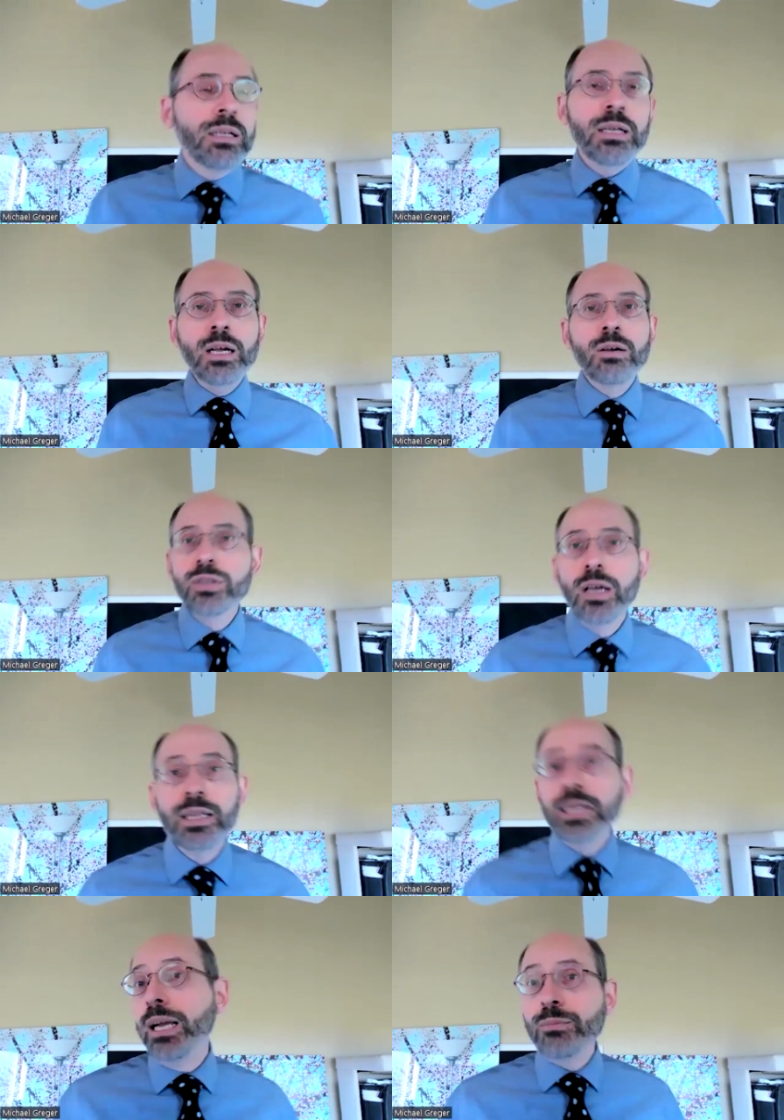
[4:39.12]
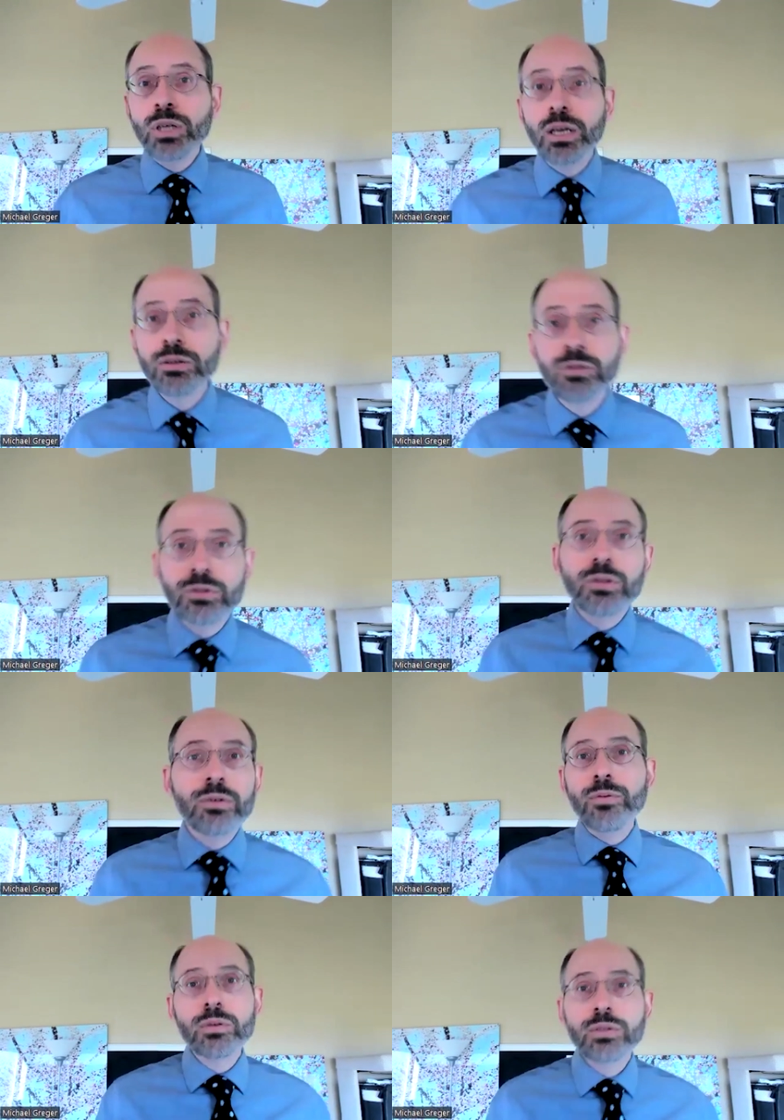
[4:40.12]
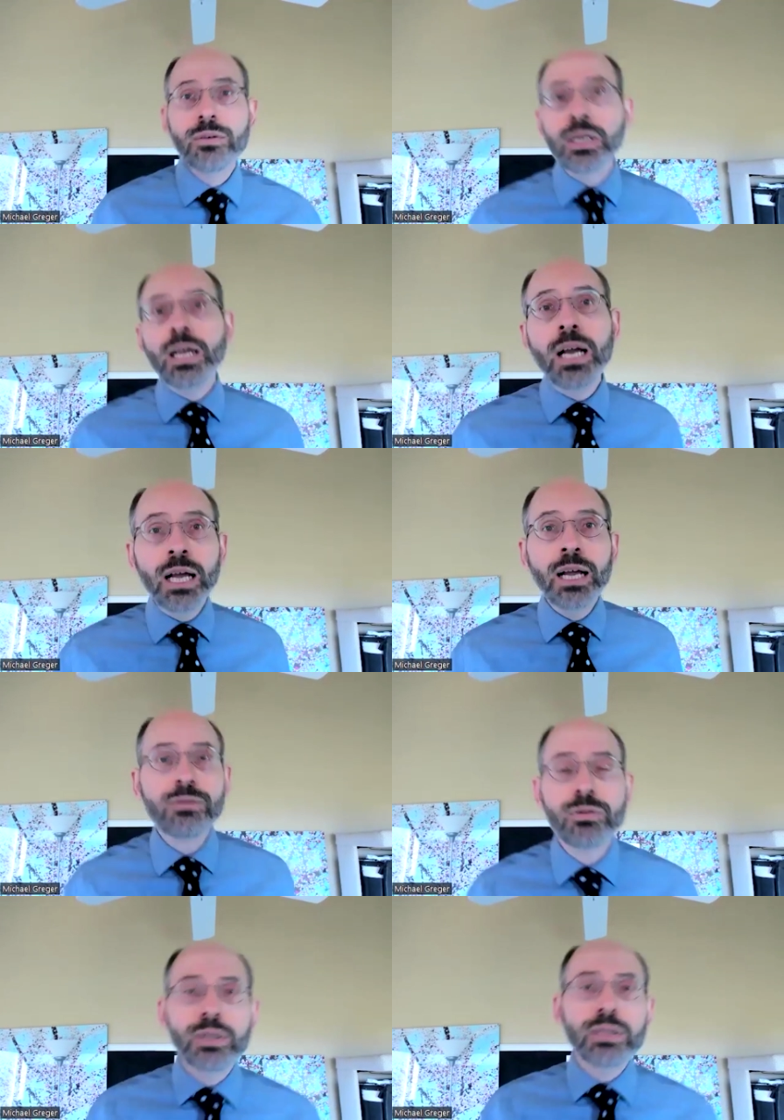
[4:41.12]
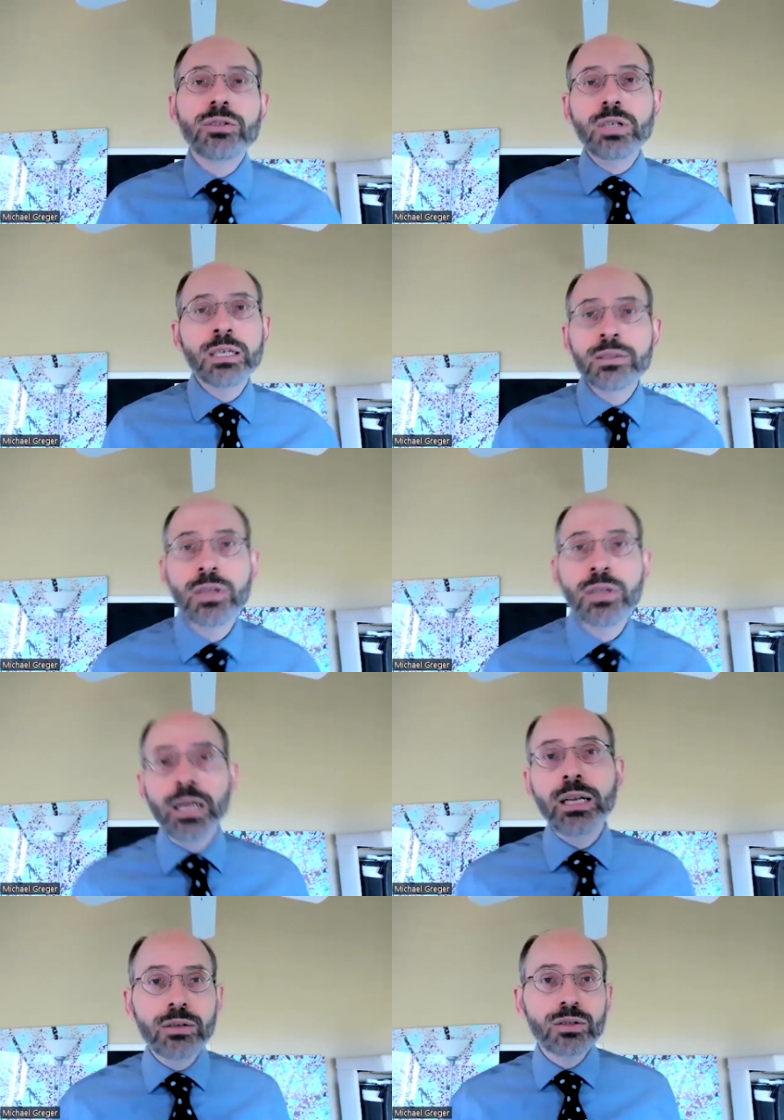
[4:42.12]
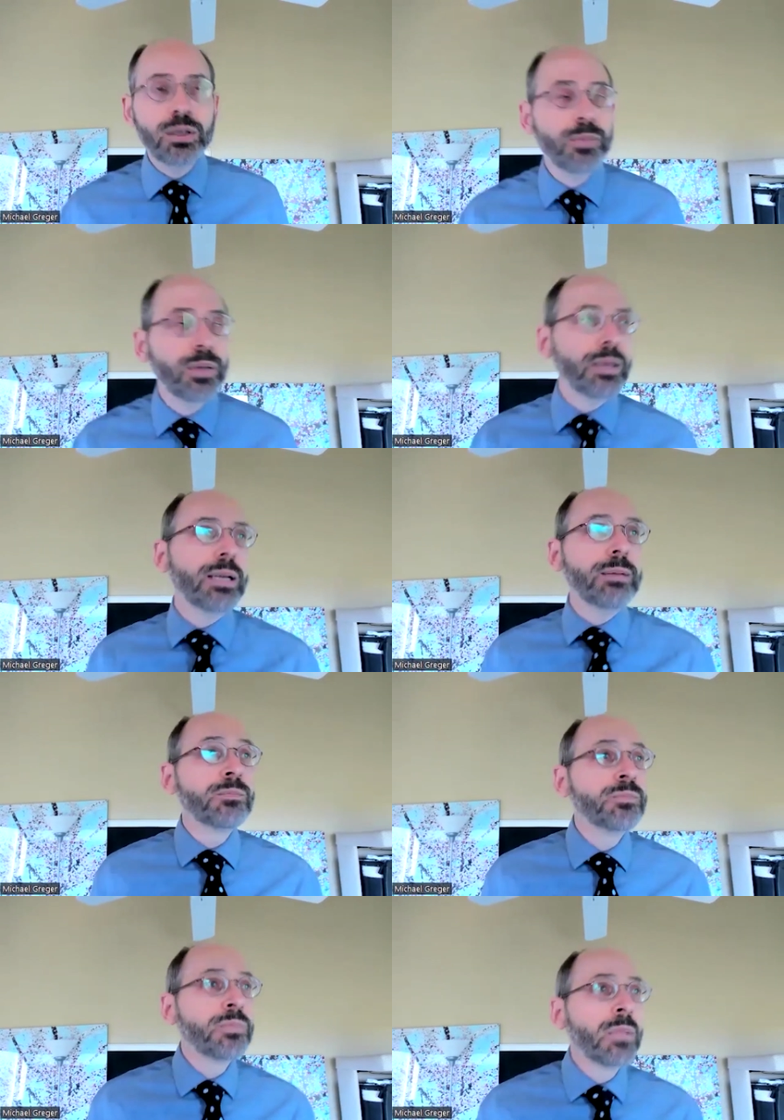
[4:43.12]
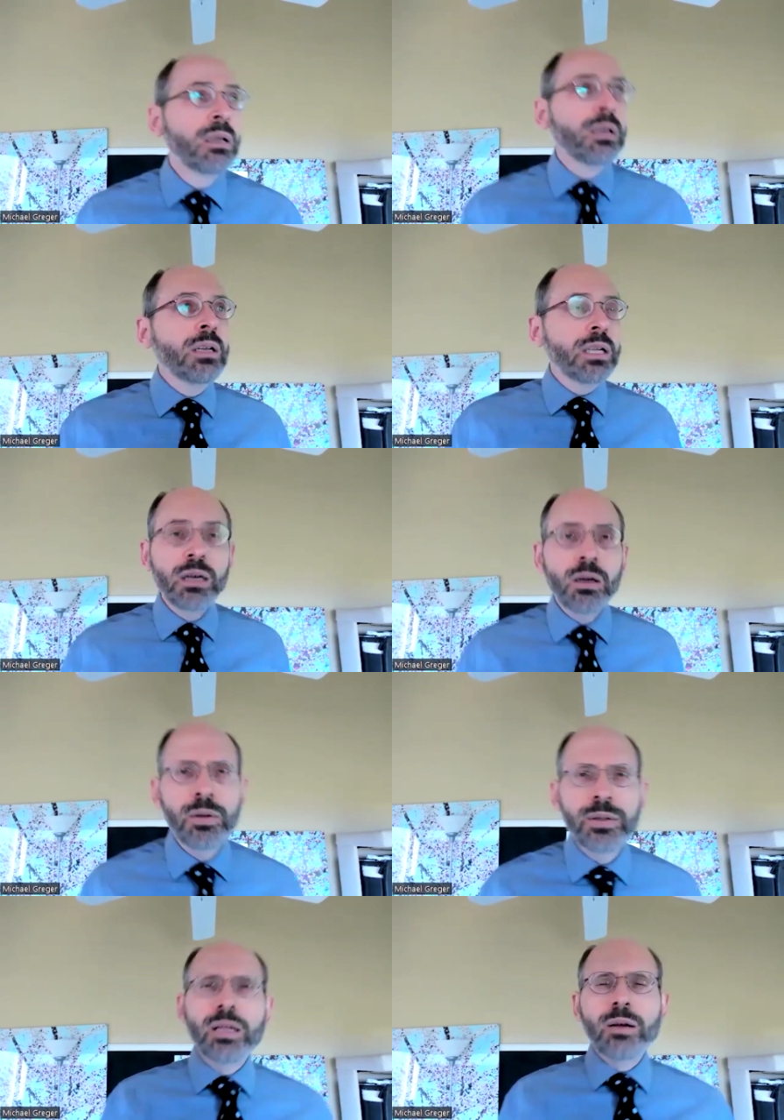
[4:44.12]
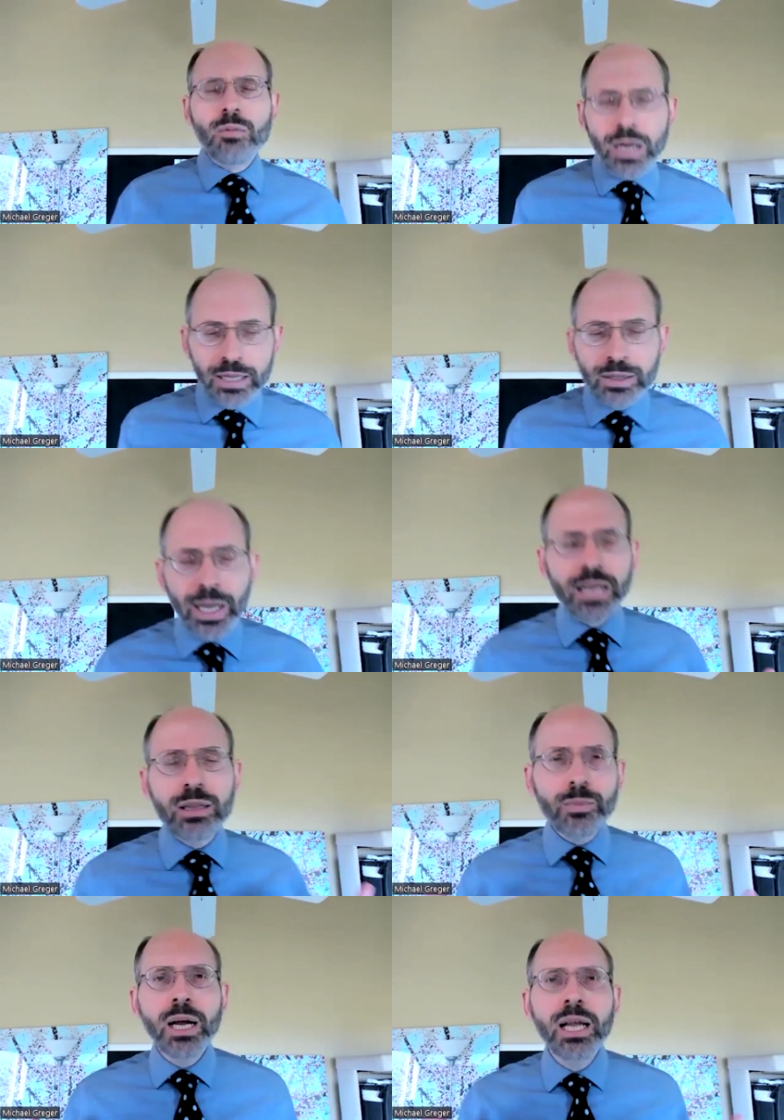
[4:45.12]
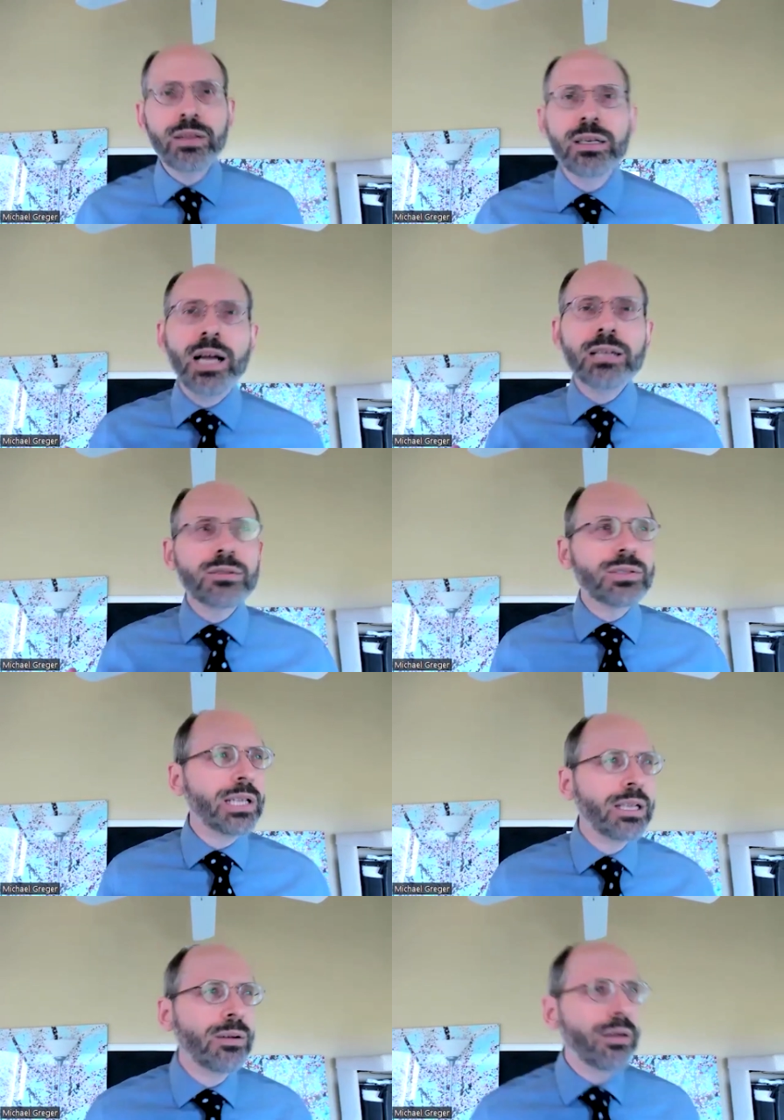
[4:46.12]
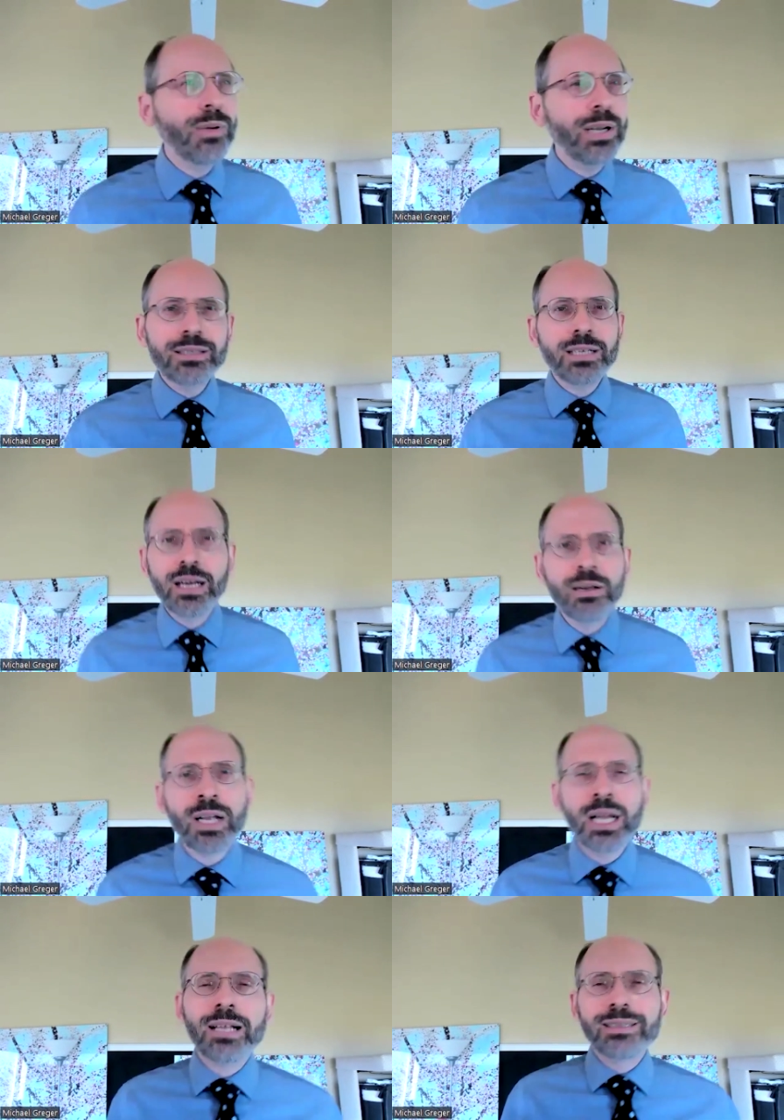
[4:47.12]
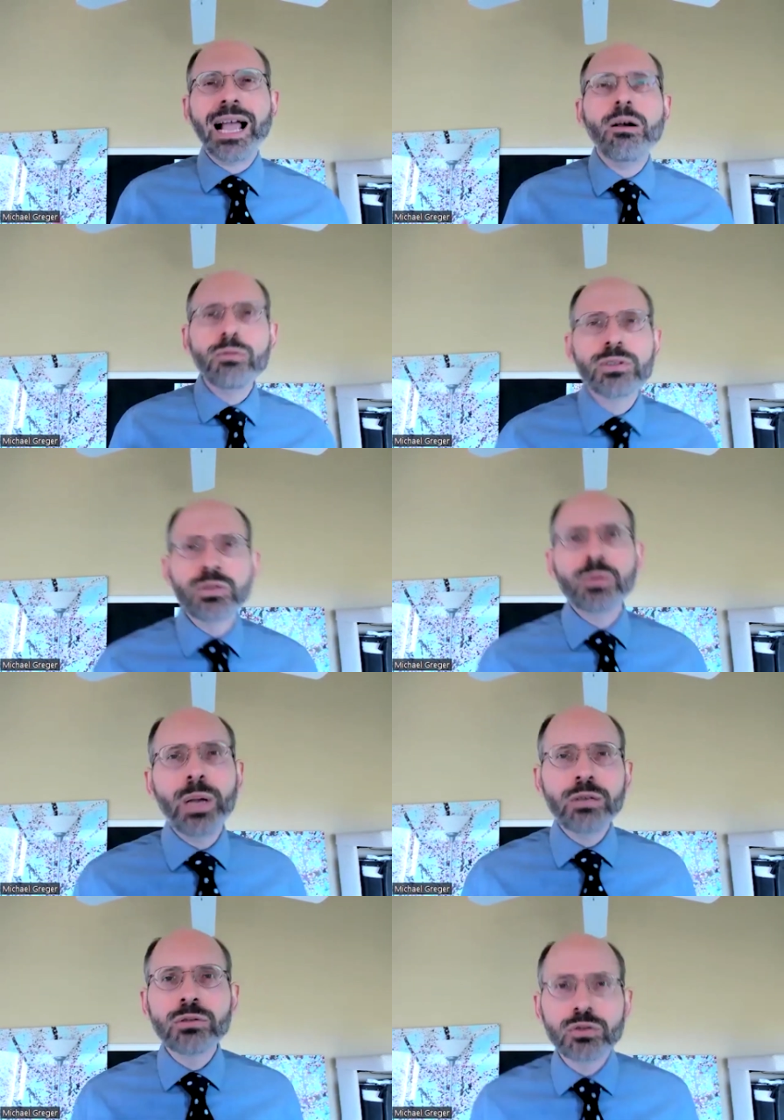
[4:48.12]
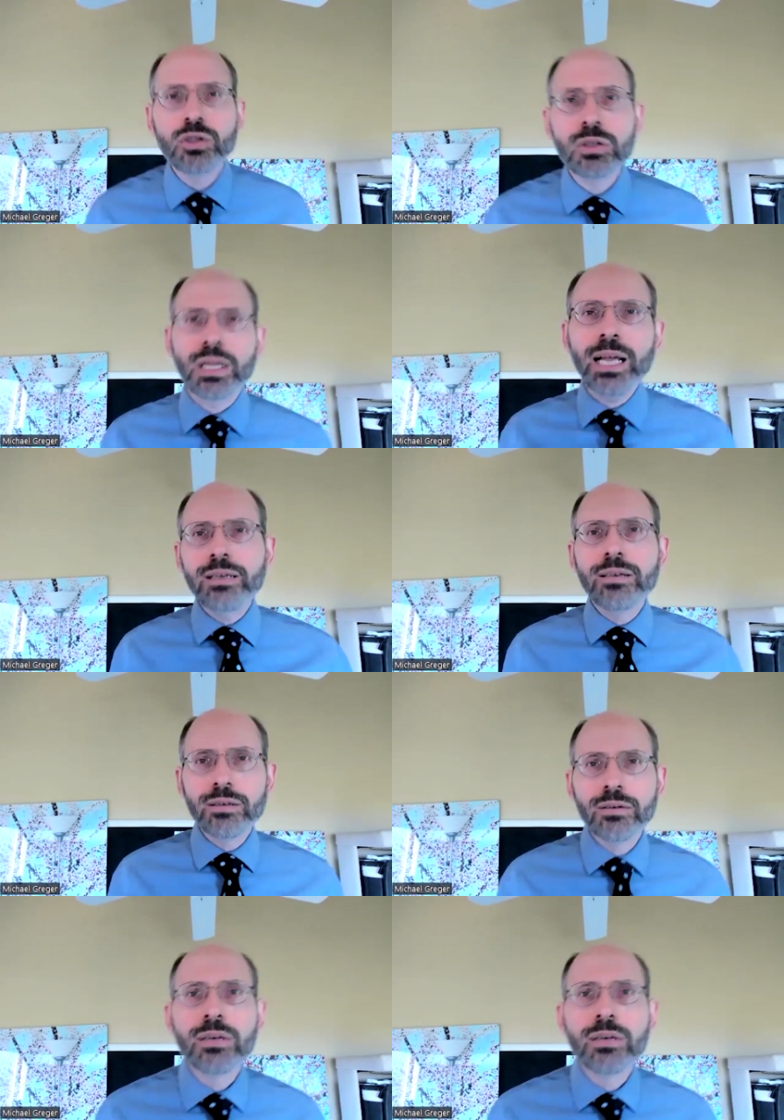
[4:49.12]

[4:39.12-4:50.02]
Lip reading: saw the Game Changers or Forks Over Knives or read the China Study or something. And, and they're like, what? In the back of their mind, the doctor's thinking, wait a second, I've got like thousands of patients just like you.